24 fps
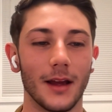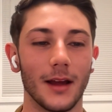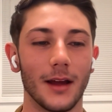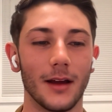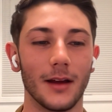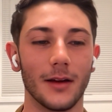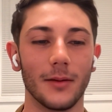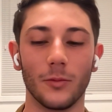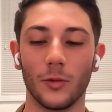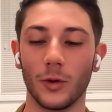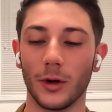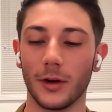
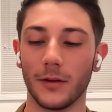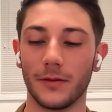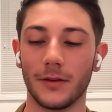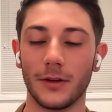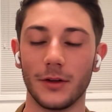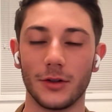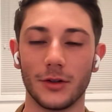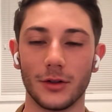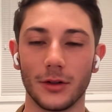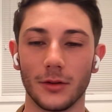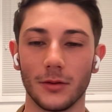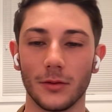where
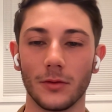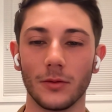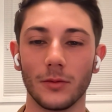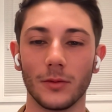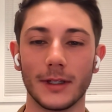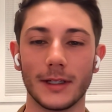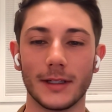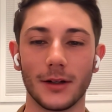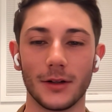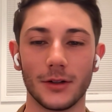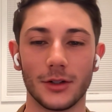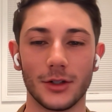future
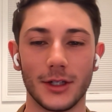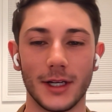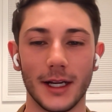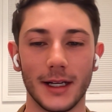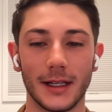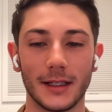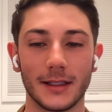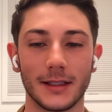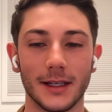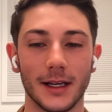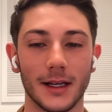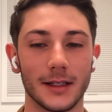research
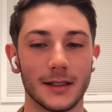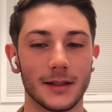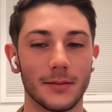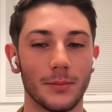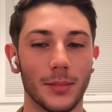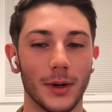takes us.